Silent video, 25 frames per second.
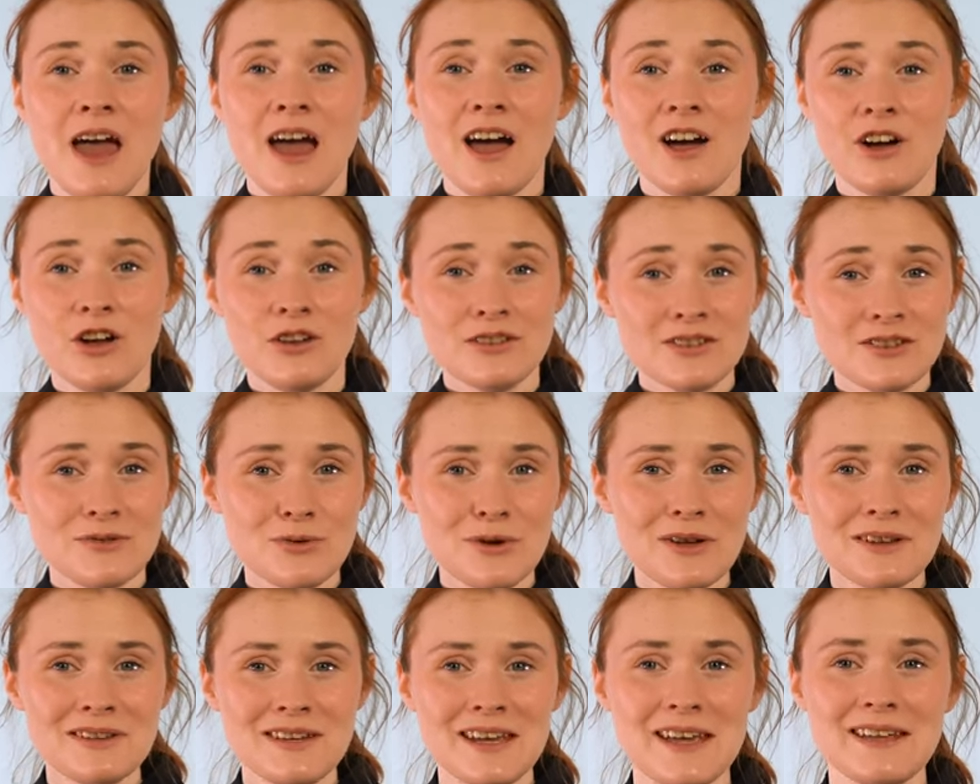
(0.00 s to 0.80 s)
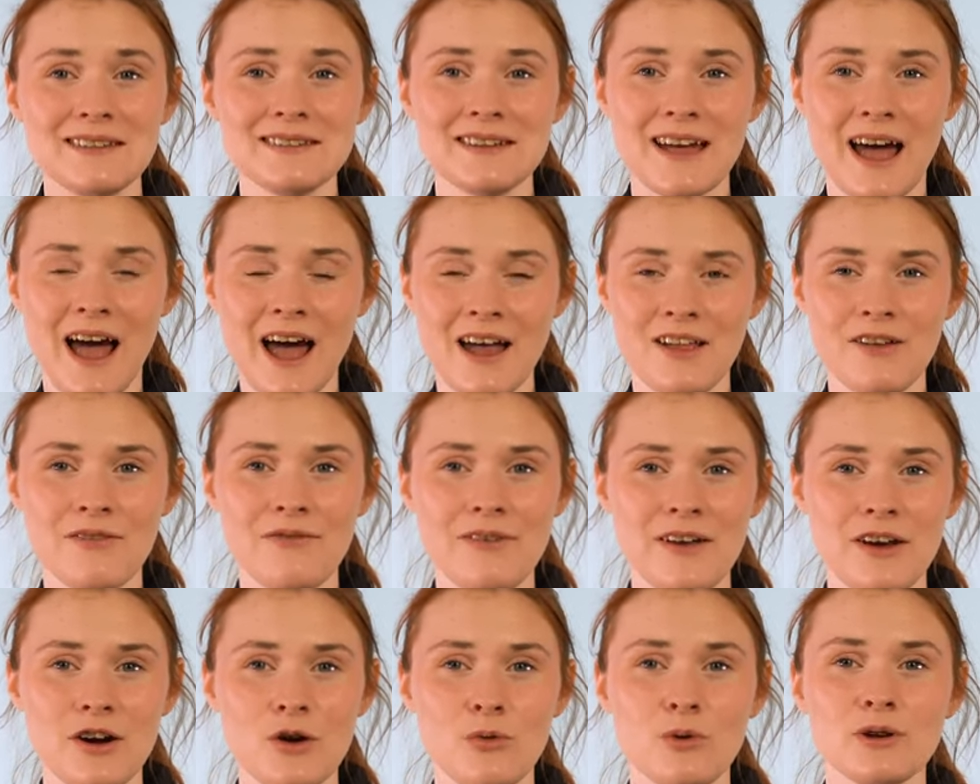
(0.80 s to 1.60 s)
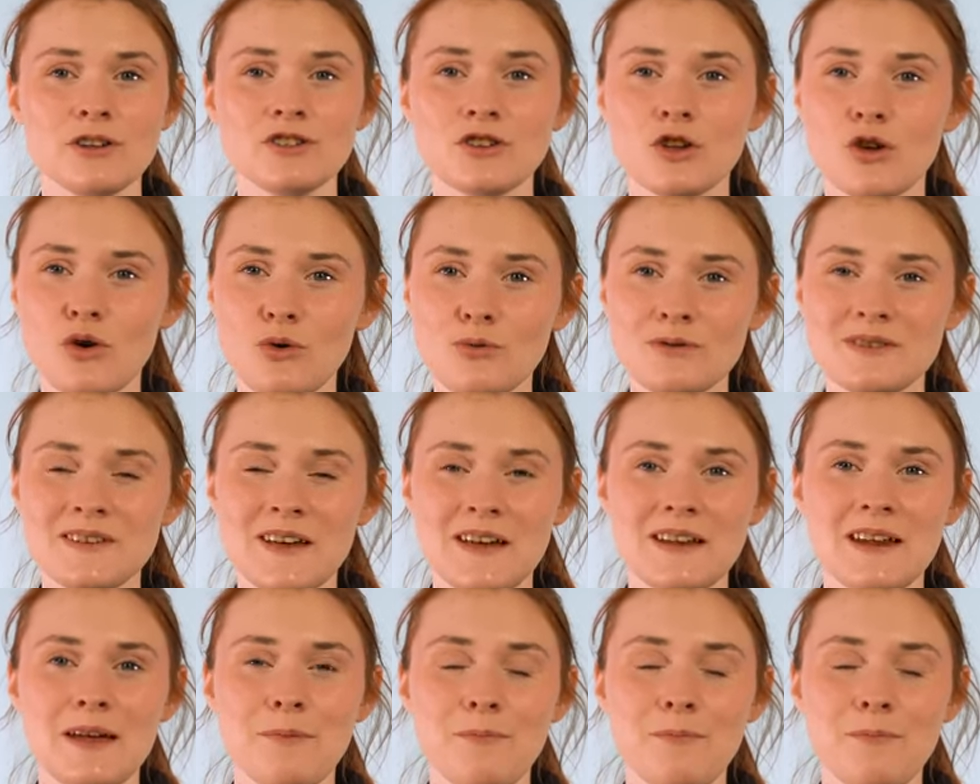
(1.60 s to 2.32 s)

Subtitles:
It also contains aloe vera, which goes in